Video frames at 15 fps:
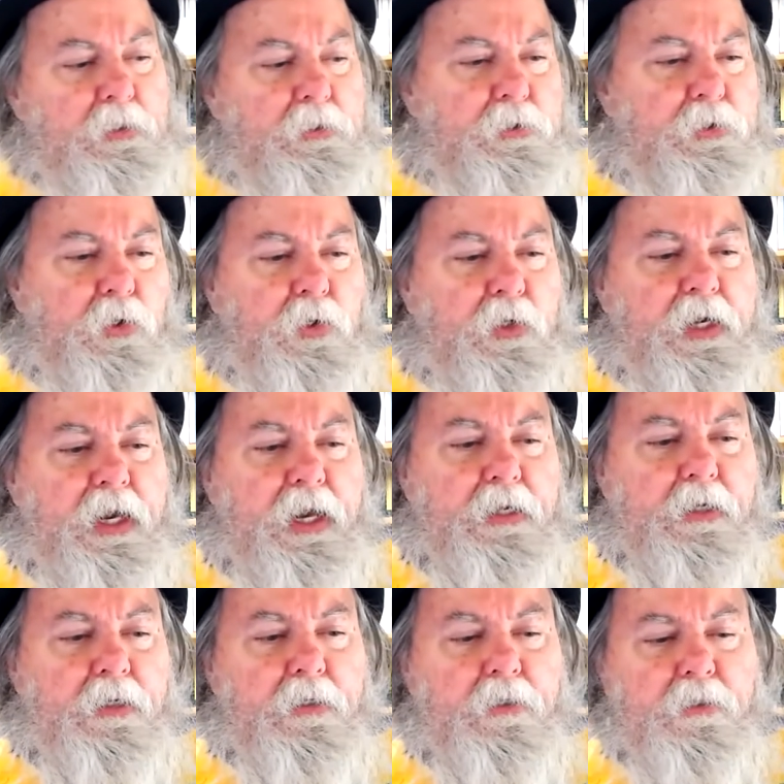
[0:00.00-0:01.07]
So
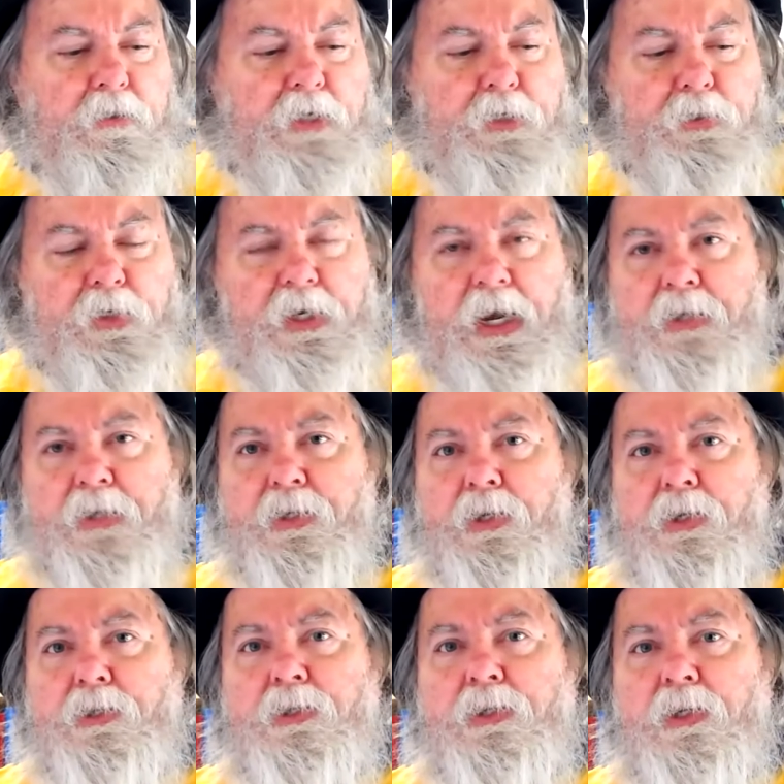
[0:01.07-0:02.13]
again, nitric acid
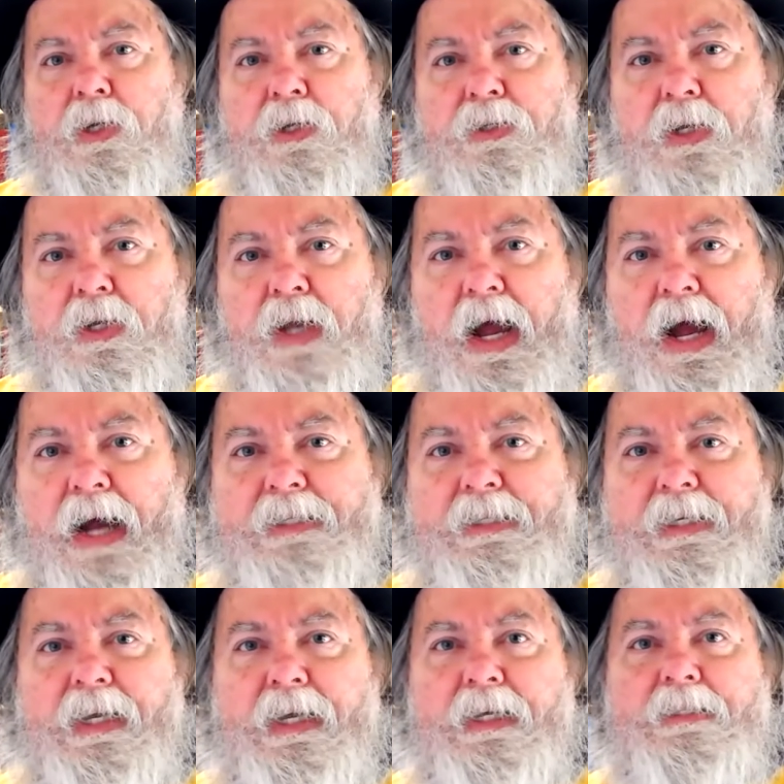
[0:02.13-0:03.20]
is an
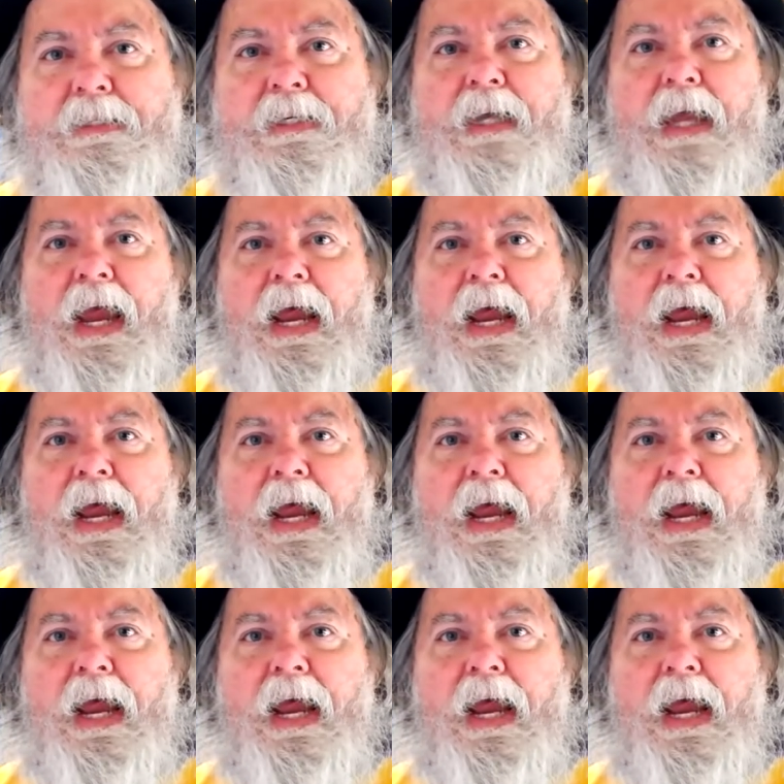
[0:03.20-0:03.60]
oxidizing